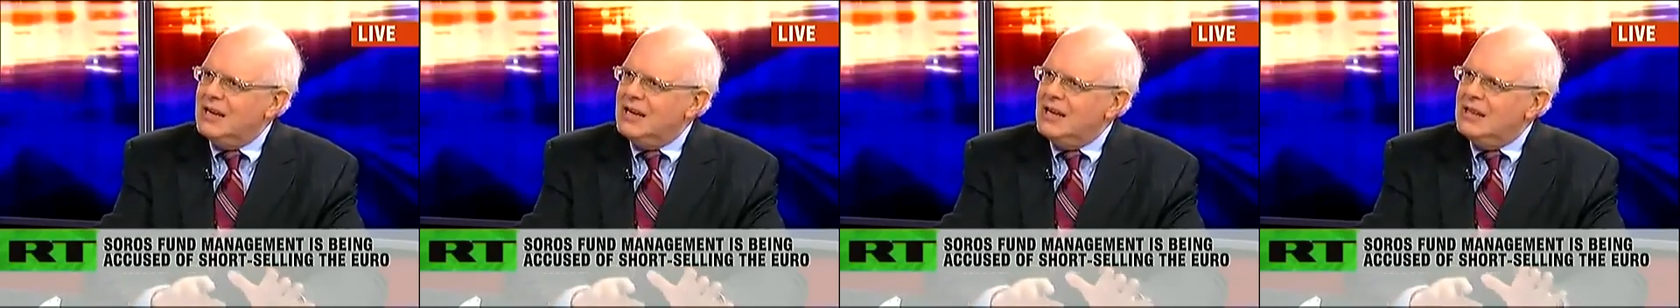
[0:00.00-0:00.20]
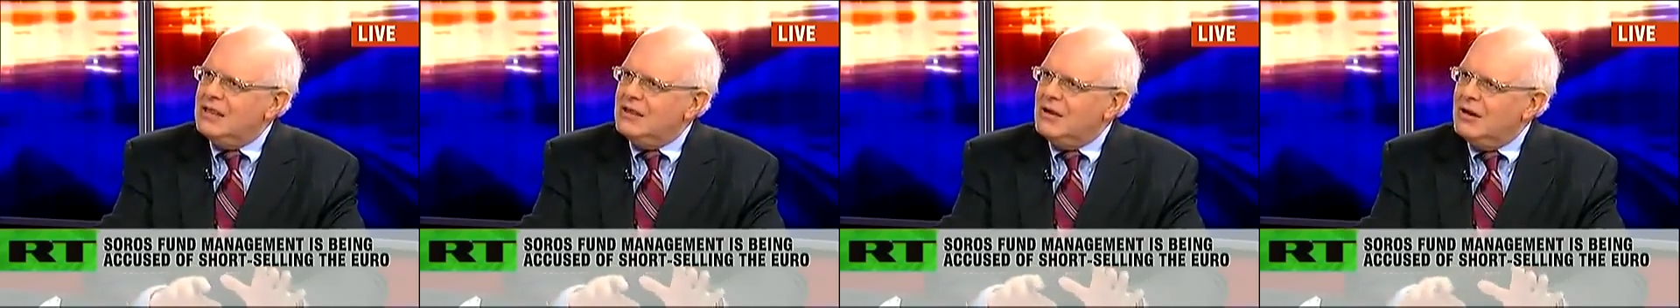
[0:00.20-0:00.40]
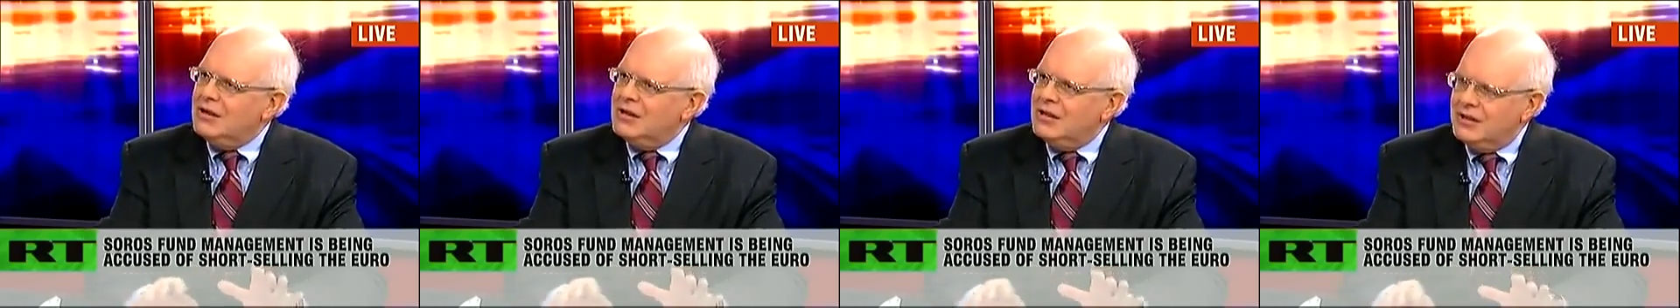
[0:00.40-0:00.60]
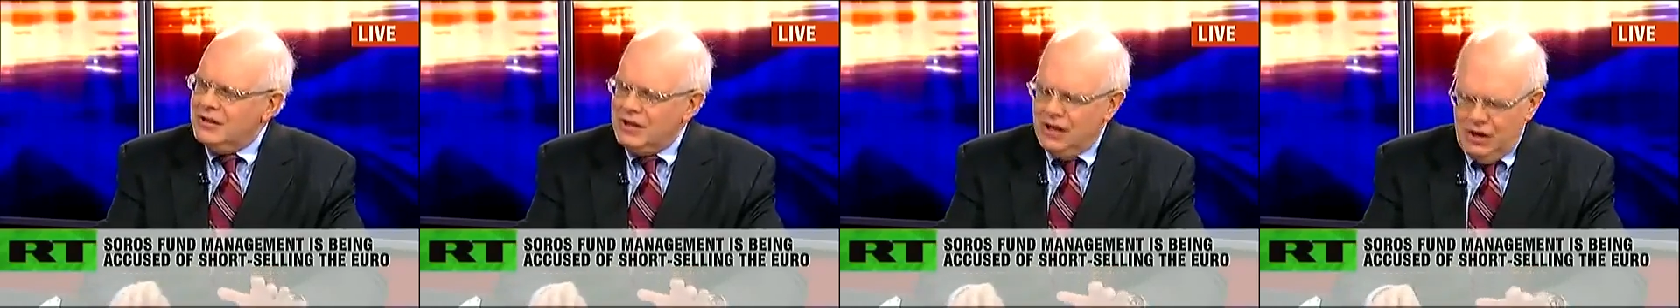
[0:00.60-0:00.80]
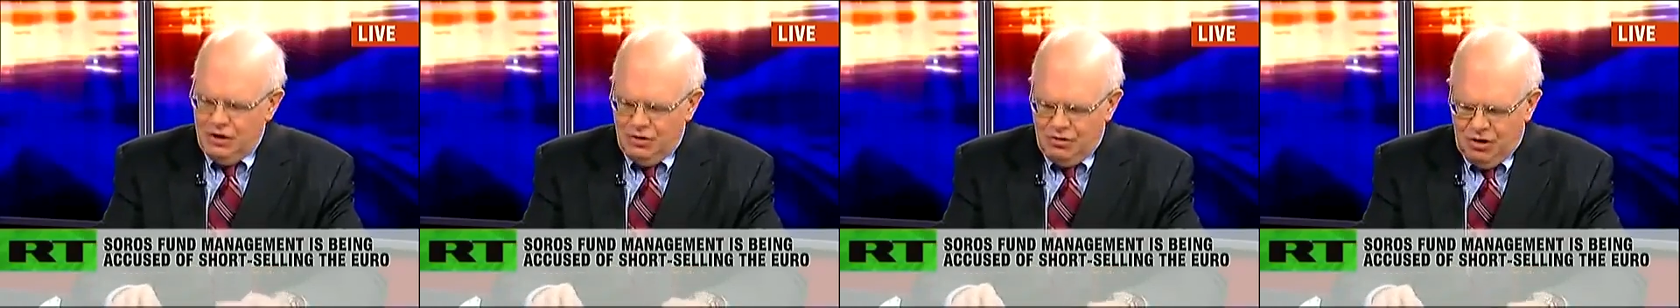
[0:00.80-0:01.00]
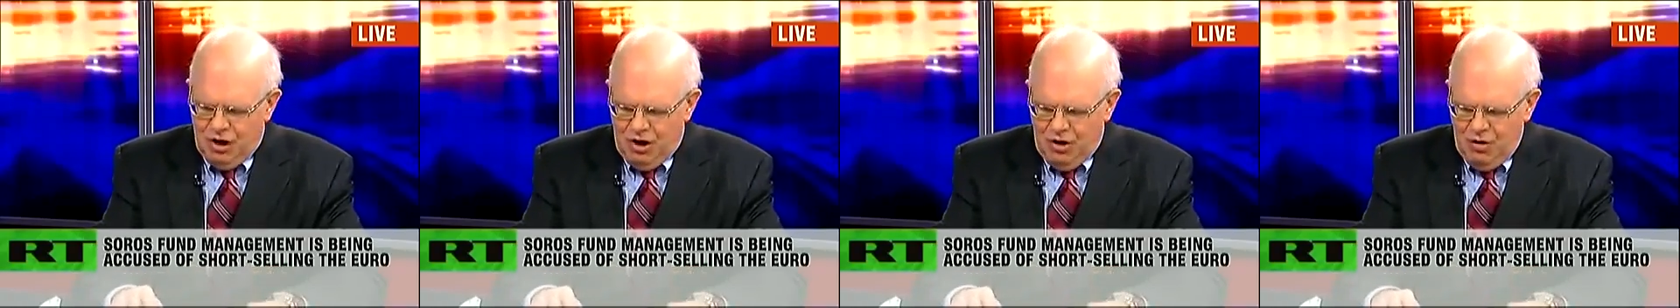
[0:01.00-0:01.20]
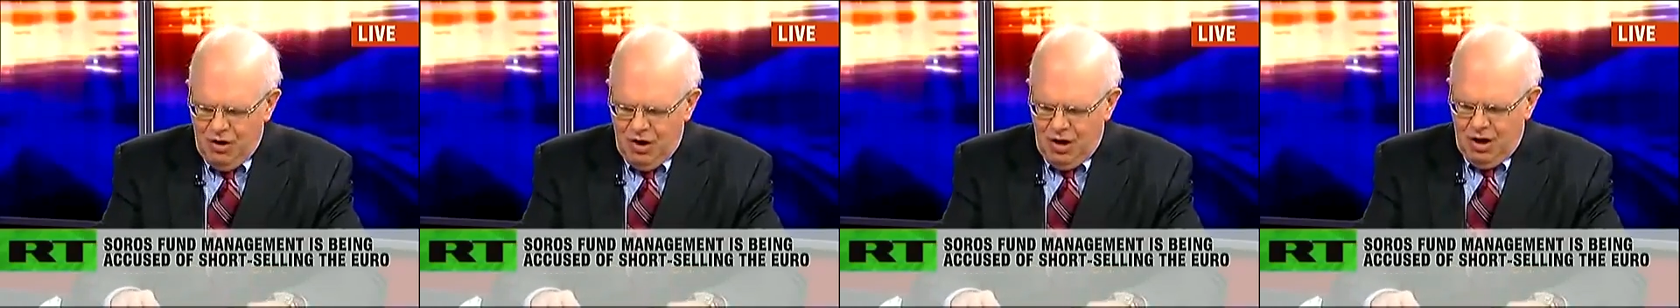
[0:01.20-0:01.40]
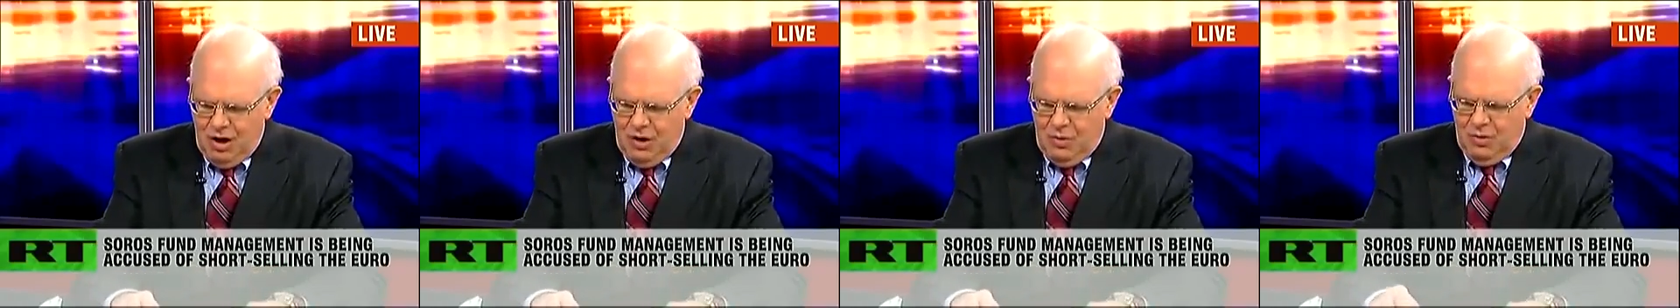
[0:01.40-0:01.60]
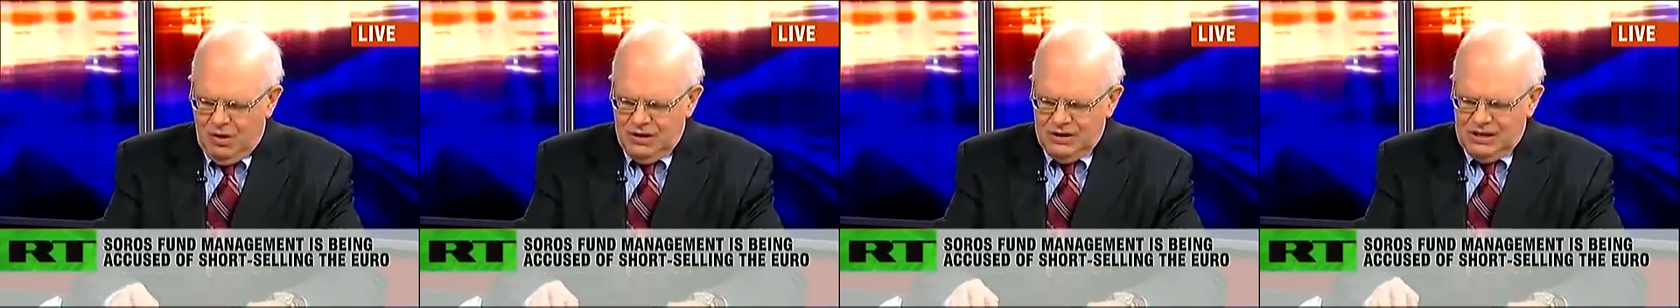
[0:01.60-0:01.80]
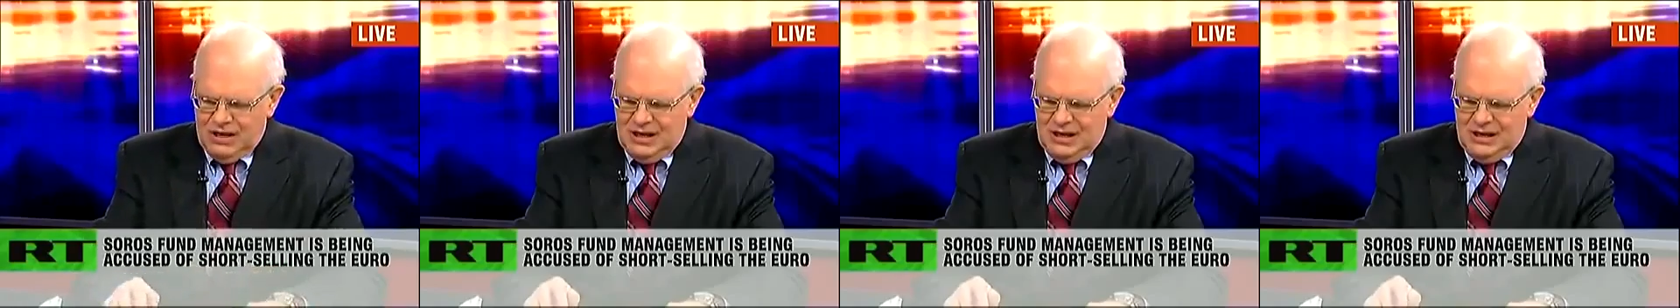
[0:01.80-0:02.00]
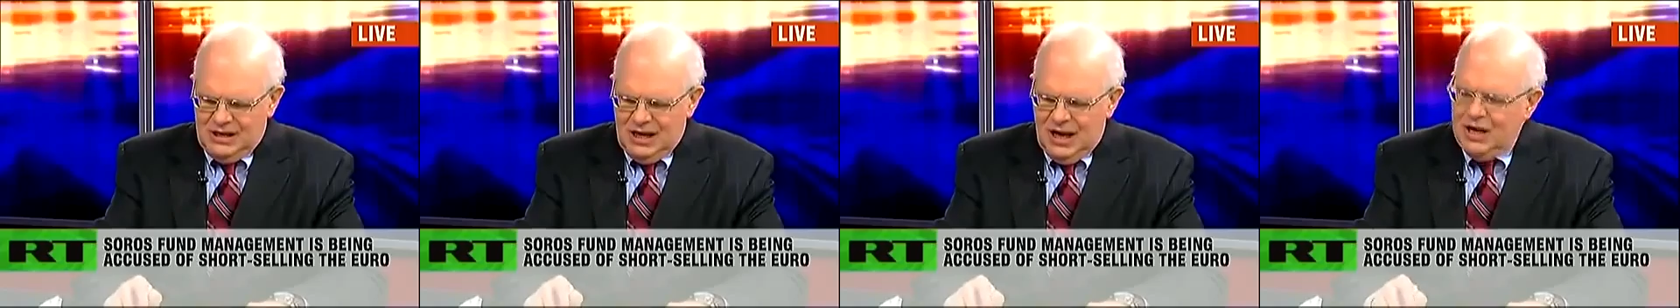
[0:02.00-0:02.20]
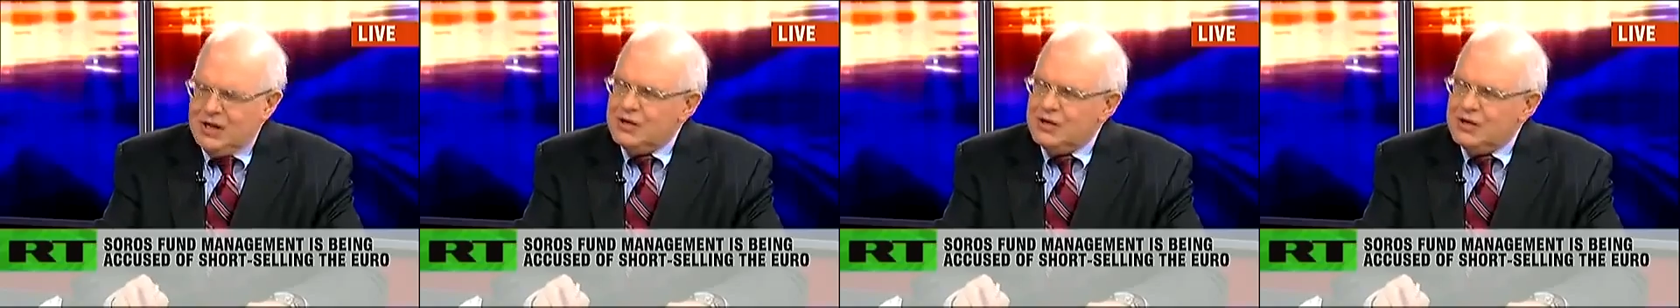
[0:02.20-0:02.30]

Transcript: saying he thought that the euro was in